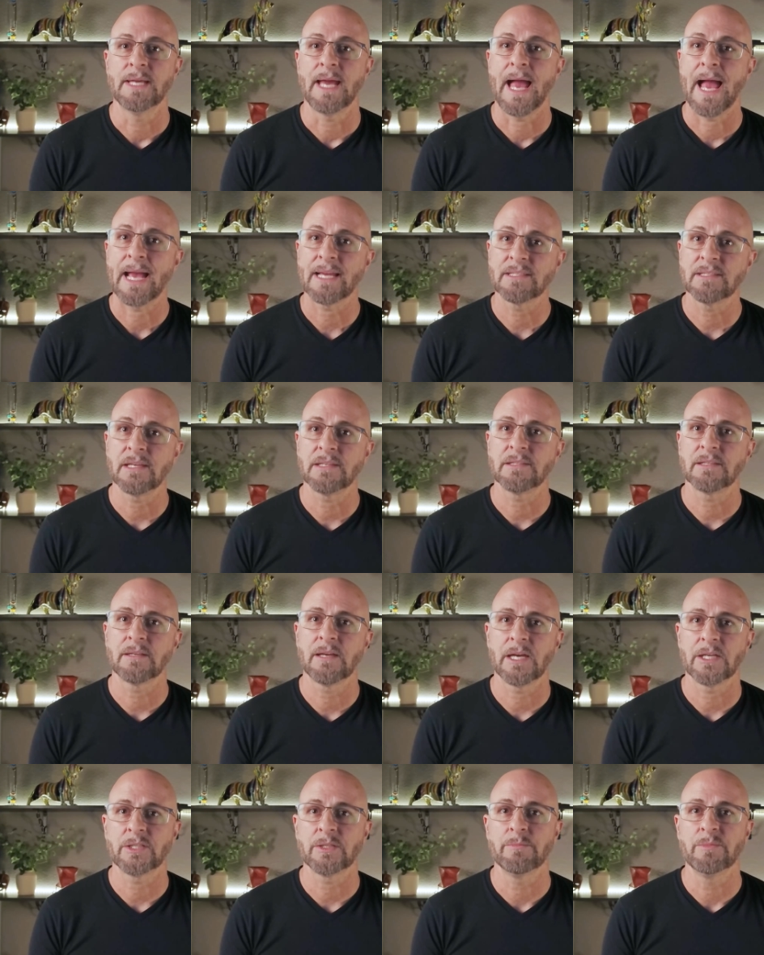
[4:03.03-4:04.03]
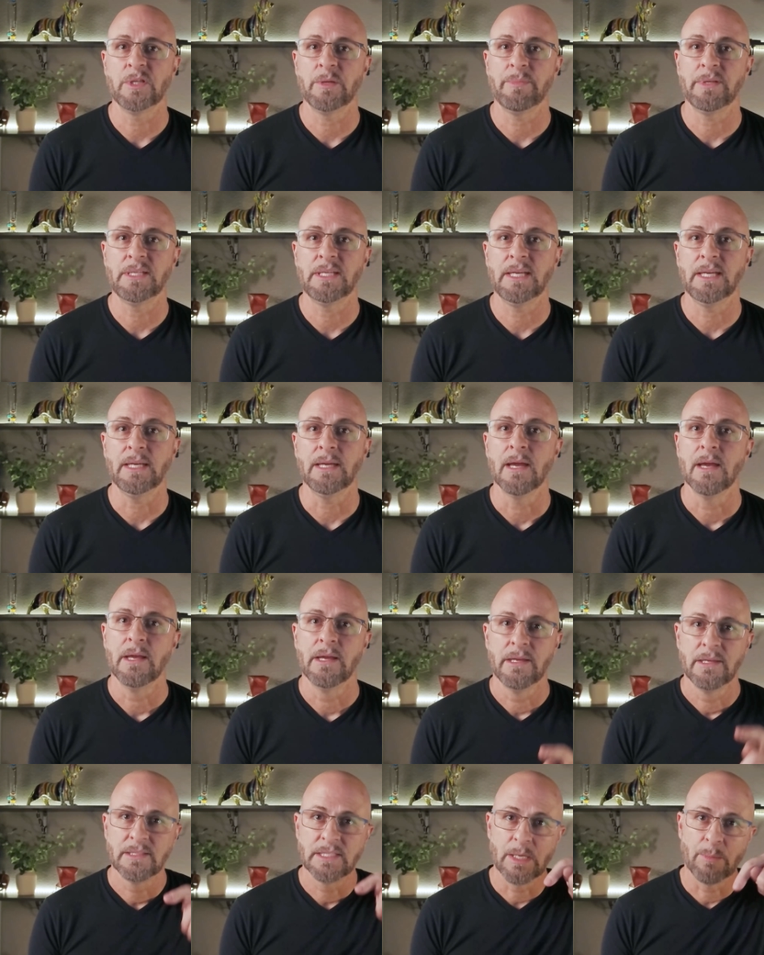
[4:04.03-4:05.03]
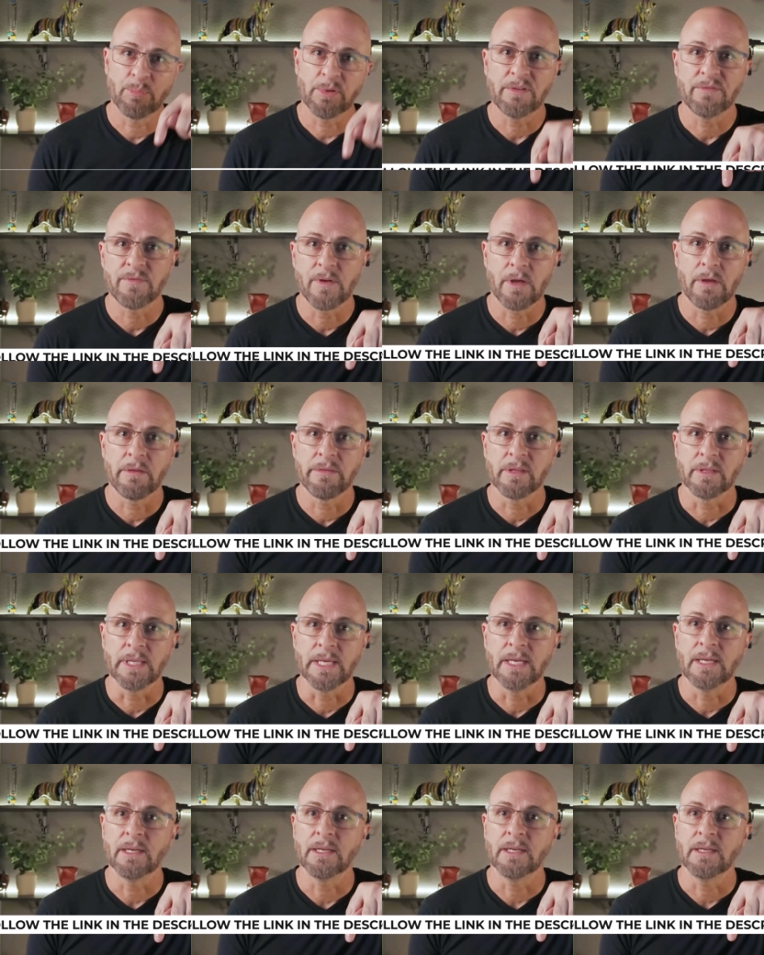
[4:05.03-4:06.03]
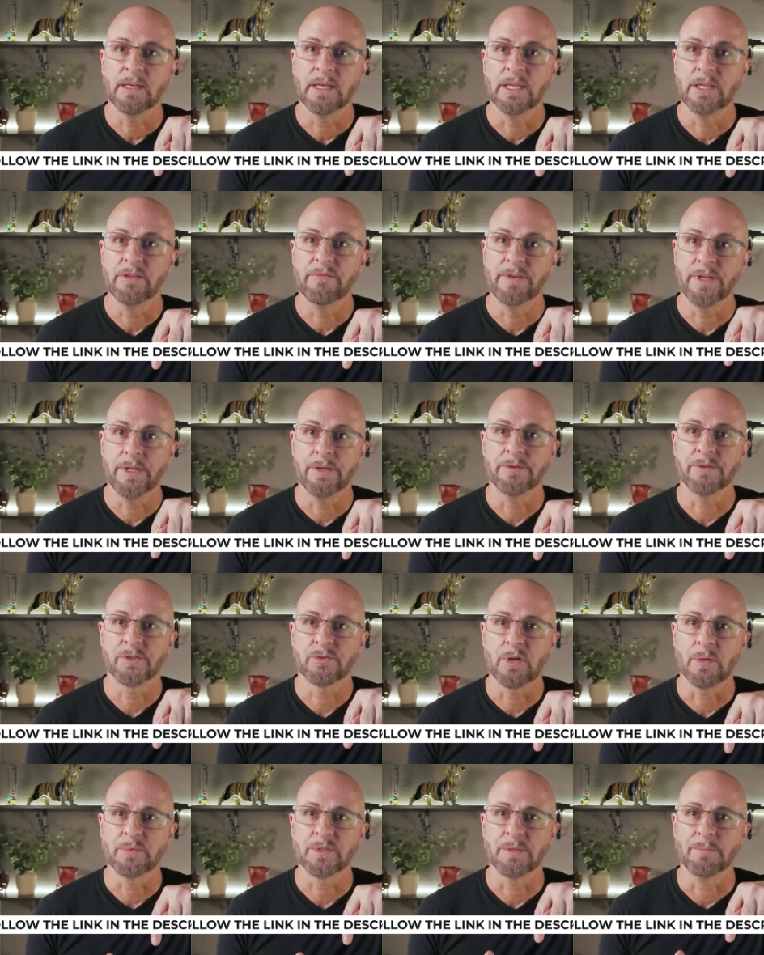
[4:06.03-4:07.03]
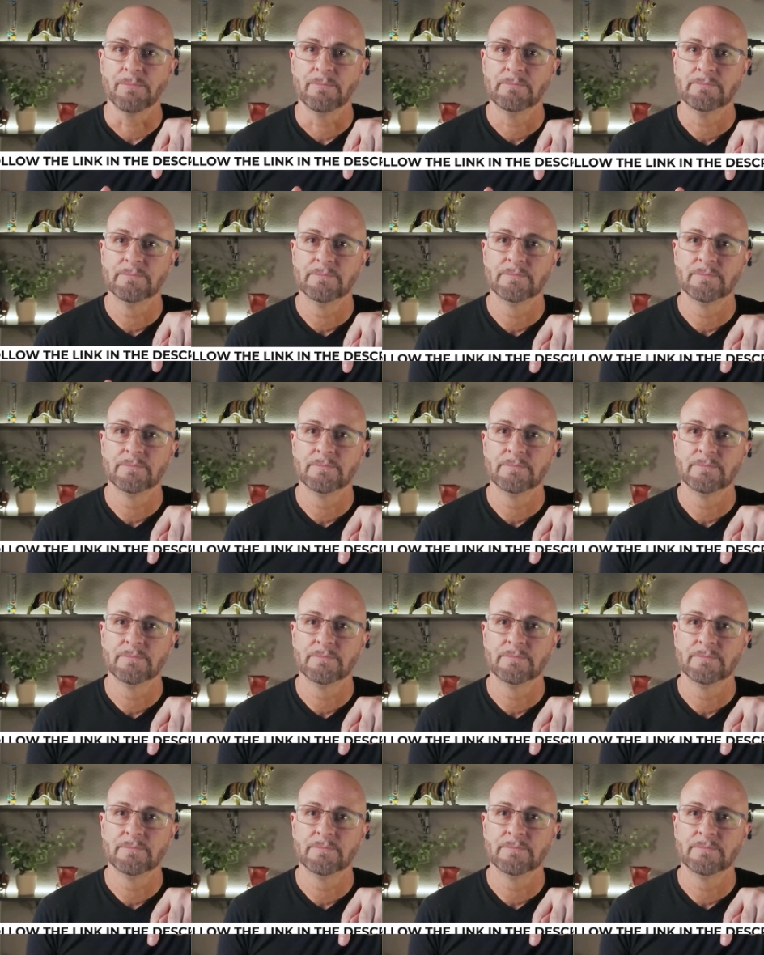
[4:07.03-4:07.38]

To access the custom G P T, simply follow the link in the video description.